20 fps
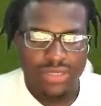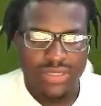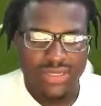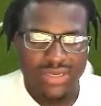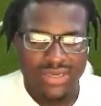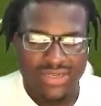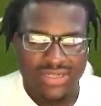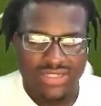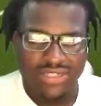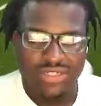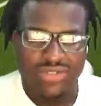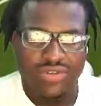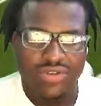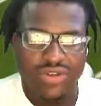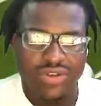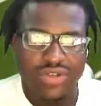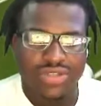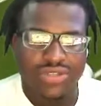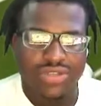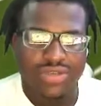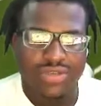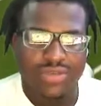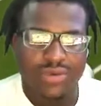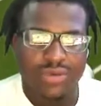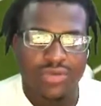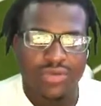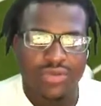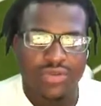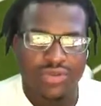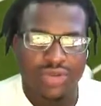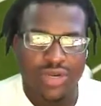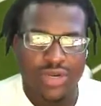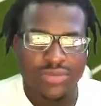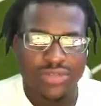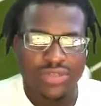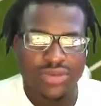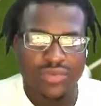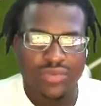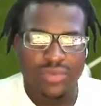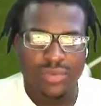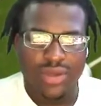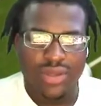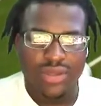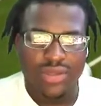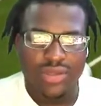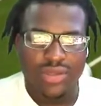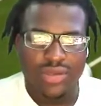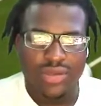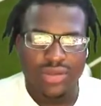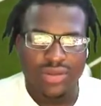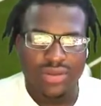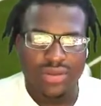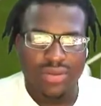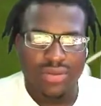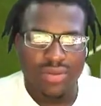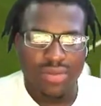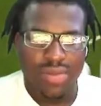Uh down the screen, so he probably gonna throw that bitch over my head.